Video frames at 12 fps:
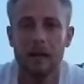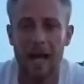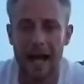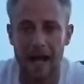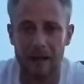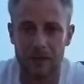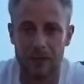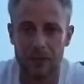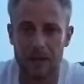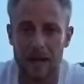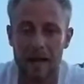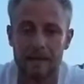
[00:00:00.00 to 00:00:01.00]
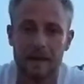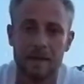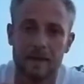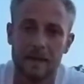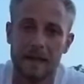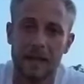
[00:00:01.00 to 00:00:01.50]

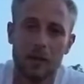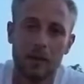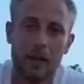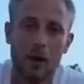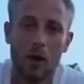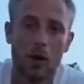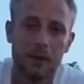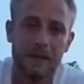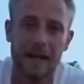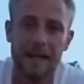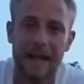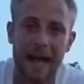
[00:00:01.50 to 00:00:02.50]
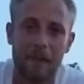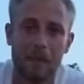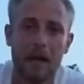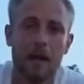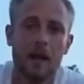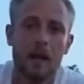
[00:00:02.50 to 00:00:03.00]
exercises, nearly all
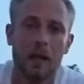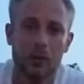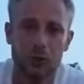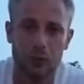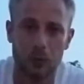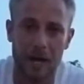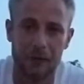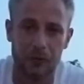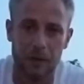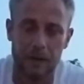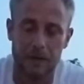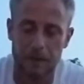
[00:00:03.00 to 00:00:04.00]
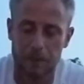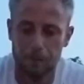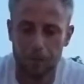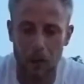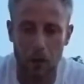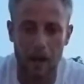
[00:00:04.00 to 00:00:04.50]
dynamic stretches.
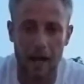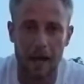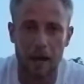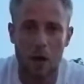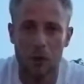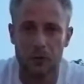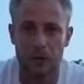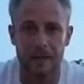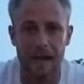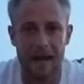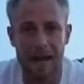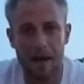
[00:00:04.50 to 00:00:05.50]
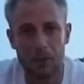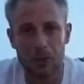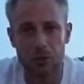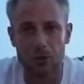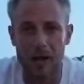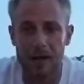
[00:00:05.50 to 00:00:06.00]
Okay? So a dynamic
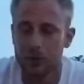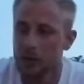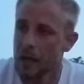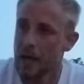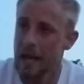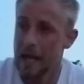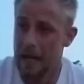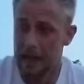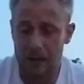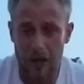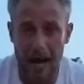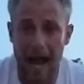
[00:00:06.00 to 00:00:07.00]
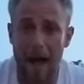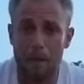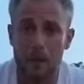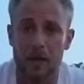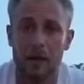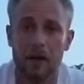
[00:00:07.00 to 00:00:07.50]
stretch is going to
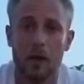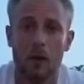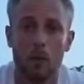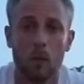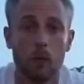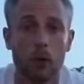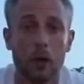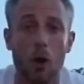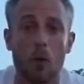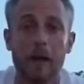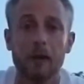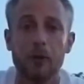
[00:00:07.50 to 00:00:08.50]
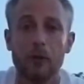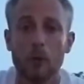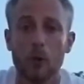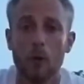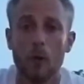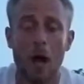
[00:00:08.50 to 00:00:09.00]
happen when we're going
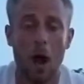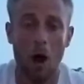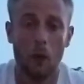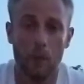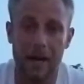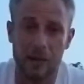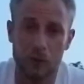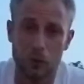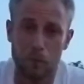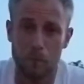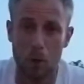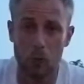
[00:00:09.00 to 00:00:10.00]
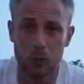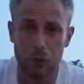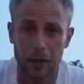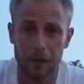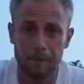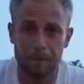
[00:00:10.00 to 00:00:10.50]
through a range of
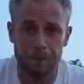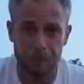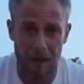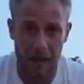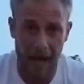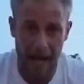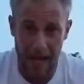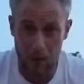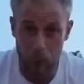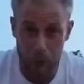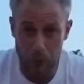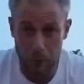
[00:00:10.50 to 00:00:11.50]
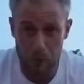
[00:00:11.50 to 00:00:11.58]
motion and we're doing